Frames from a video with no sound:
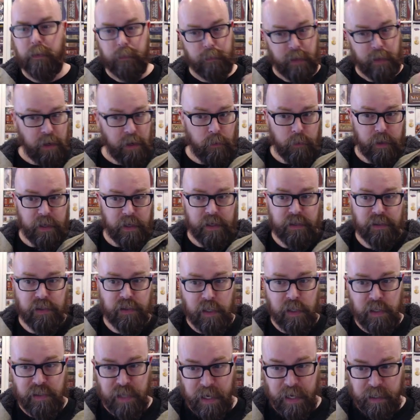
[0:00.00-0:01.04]
Here is
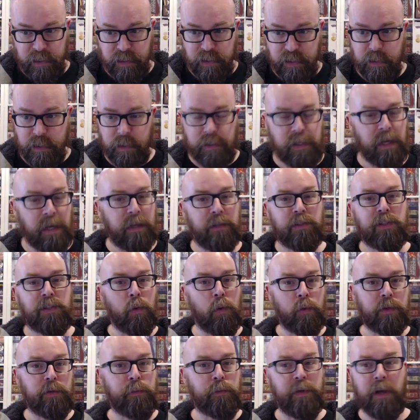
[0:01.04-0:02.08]
the text that is
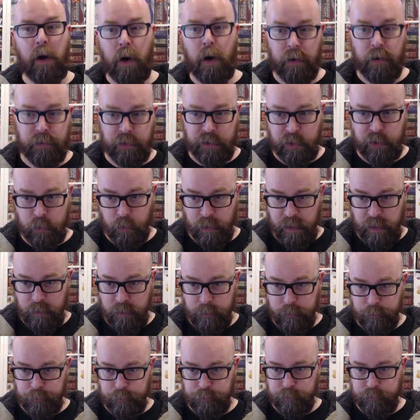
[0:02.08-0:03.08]
going to be on the screen.